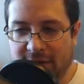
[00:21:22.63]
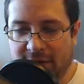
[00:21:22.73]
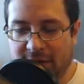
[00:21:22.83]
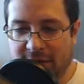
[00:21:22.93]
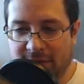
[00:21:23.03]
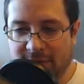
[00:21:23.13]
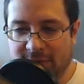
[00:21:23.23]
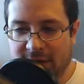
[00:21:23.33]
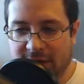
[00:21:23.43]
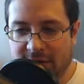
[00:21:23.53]

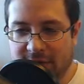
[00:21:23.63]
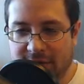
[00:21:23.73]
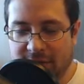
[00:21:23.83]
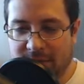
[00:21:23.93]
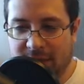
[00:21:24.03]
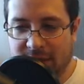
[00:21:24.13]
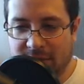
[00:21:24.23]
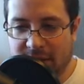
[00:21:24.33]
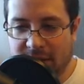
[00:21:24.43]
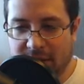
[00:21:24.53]
trying to somehow
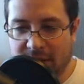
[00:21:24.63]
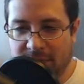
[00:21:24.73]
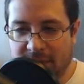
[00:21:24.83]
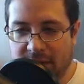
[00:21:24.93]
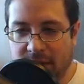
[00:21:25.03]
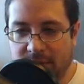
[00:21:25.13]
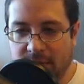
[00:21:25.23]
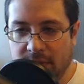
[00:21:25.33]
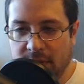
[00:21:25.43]
set something up,